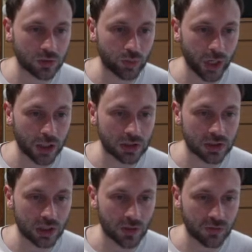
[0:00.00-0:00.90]
buy
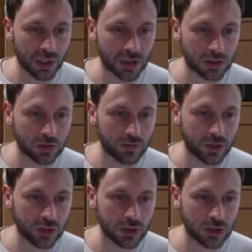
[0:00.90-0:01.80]
stuff like
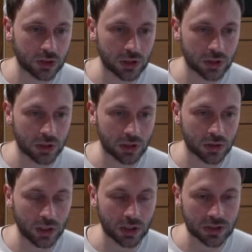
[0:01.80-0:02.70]
furniture and
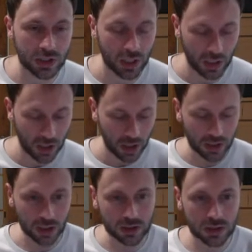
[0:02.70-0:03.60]
things. And
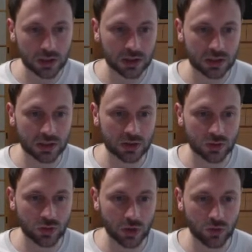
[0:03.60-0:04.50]
actually this is
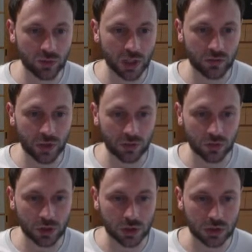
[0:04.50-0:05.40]
one of my
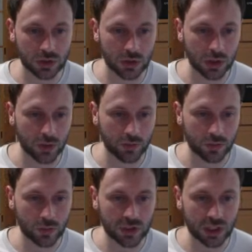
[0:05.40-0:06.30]
favorite
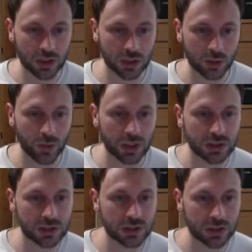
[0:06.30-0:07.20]
sketching
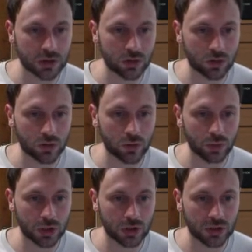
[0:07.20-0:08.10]
places in Tokyo,
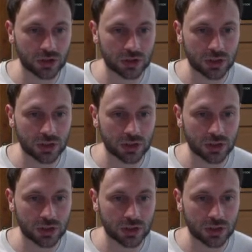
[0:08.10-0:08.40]
because